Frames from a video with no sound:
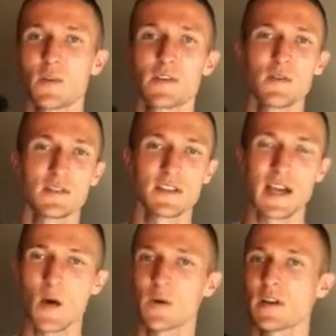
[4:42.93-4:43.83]
with using
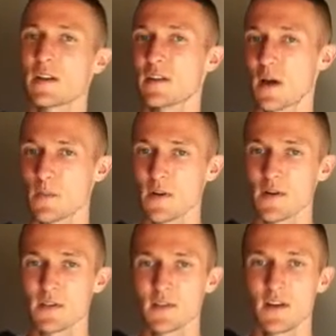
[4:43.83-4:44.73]
counting and
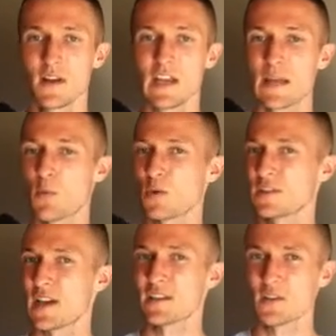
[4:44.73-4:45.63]
numbers and more
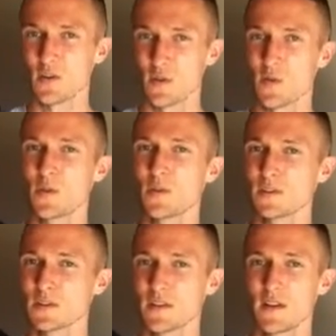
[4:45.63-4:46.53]
technical
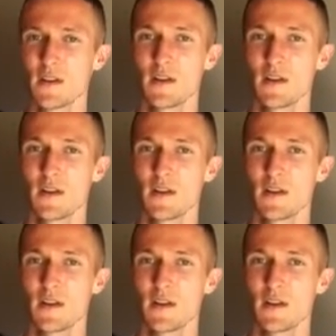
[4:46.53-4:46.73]
rules,